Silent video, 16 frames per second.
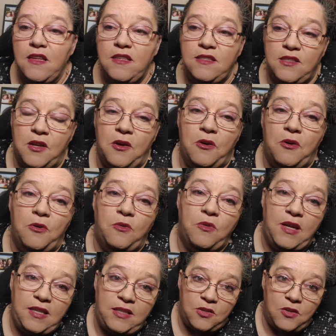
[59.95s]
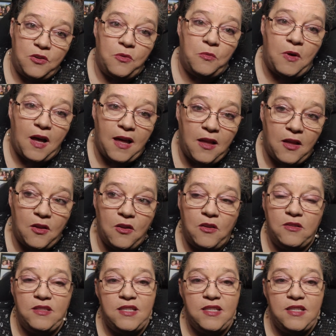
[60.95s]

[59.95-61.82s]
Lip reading: So took a while,